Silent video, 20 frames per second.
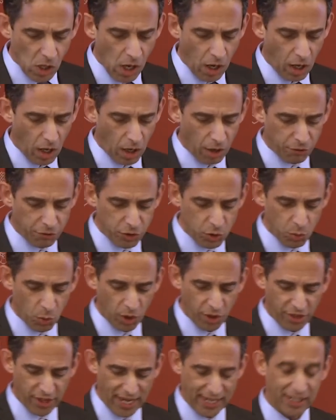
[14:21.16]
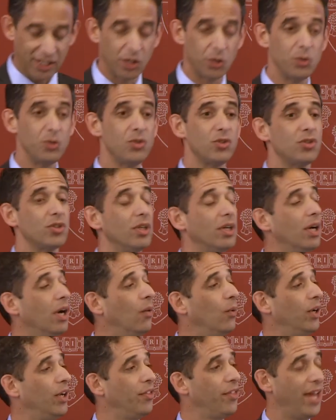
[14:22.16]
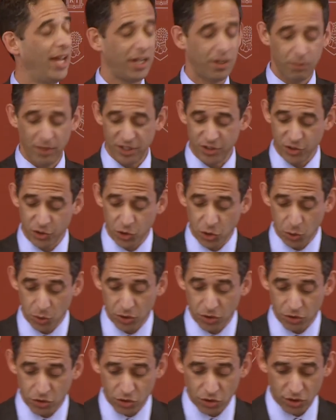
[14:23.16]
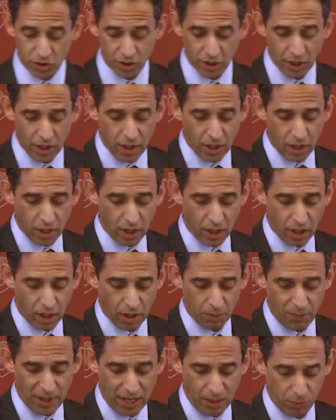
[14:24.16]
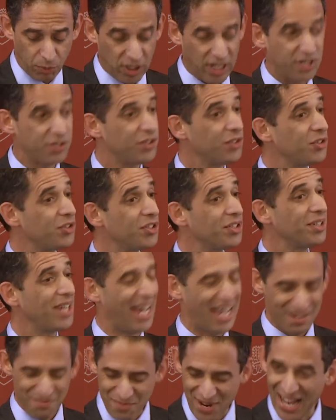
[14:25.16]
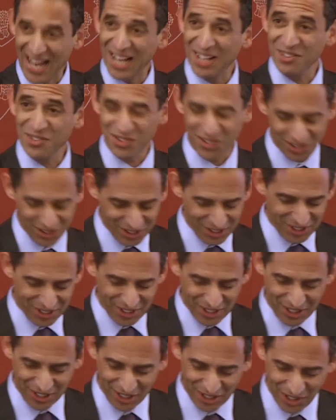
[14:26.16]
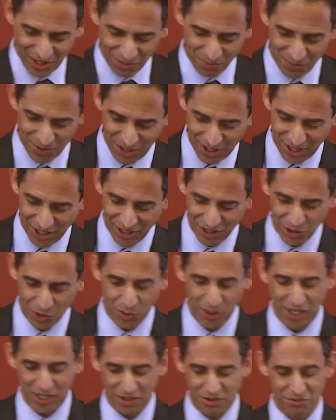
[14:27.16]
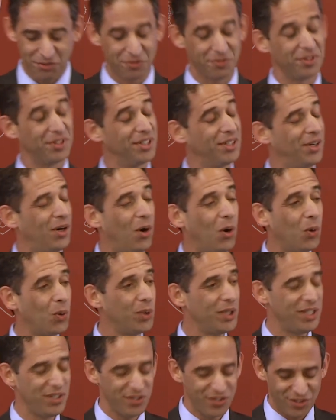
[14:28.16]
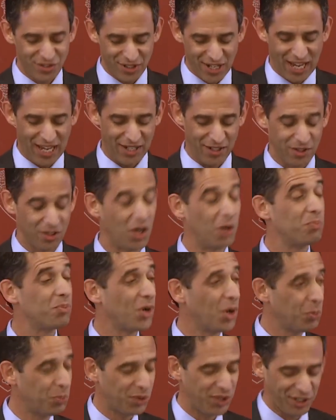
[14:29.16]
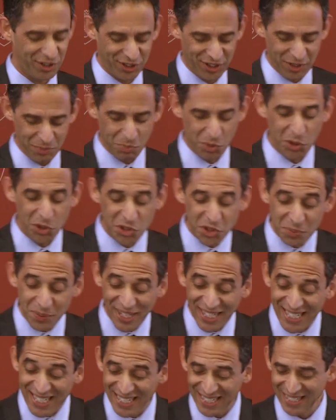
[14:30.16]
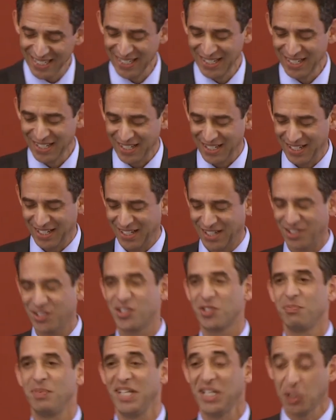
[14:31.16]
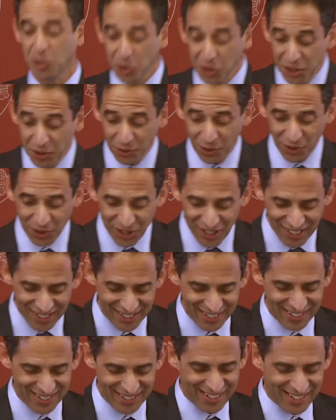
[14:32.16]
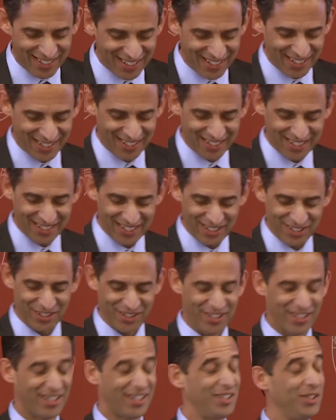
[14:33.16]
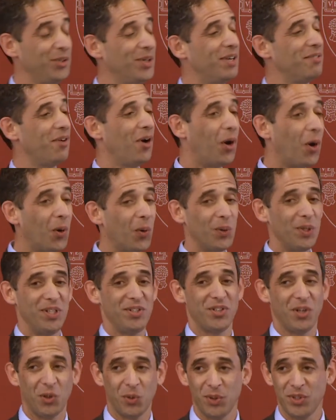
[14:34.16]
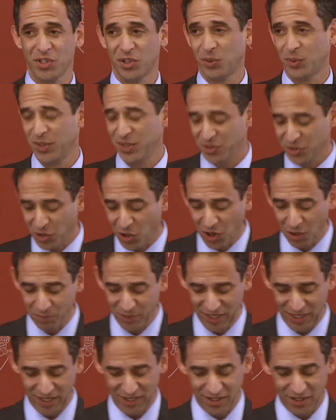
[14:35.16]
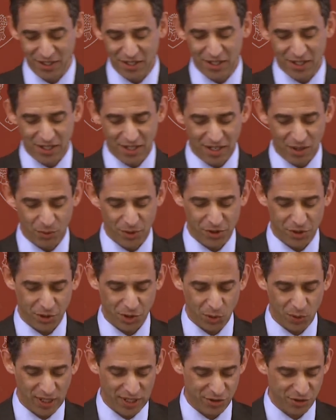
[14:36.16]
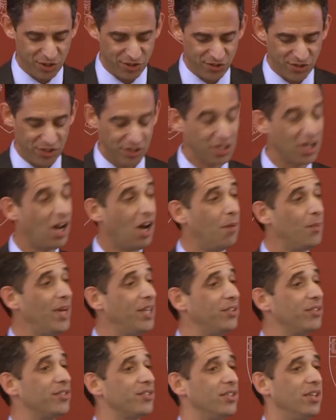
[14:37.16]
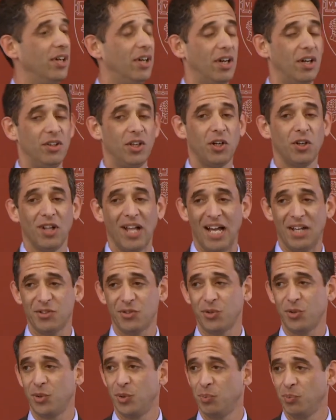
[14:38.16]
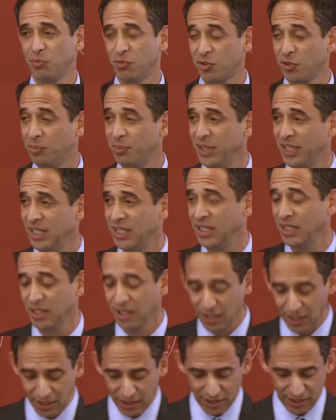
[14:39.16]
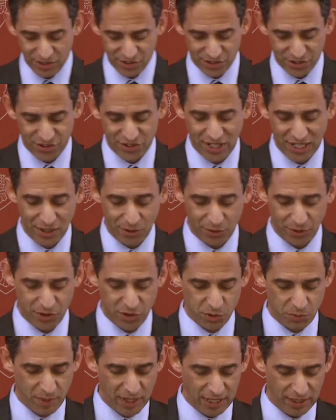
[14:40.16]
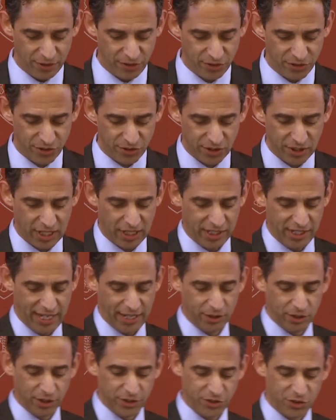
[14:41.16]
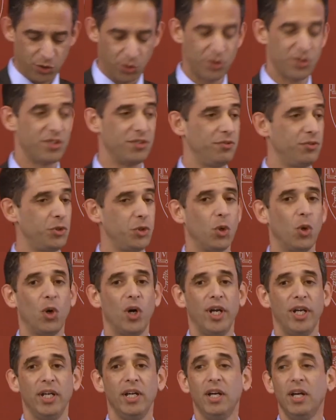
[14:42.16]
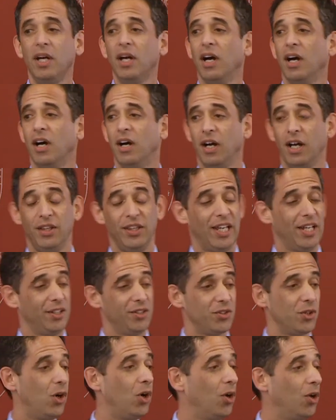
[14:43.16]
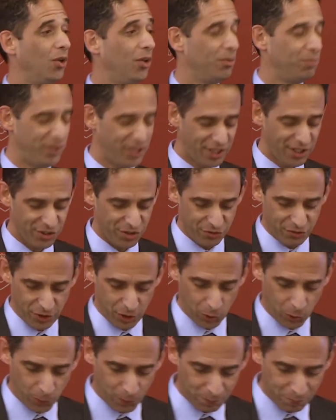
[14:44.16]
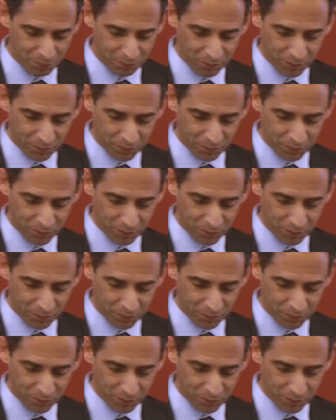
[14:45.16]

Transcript: Uh, a few more thank yous. I want to thank my students, uh, present and past. you have always and appropriately pushed me to be clearer, and you have always, always, always taught me uh, with your questions and comments. Uh, the classroom, for me, is a sacred space and an endless source of joy, uh, and that is all because of you.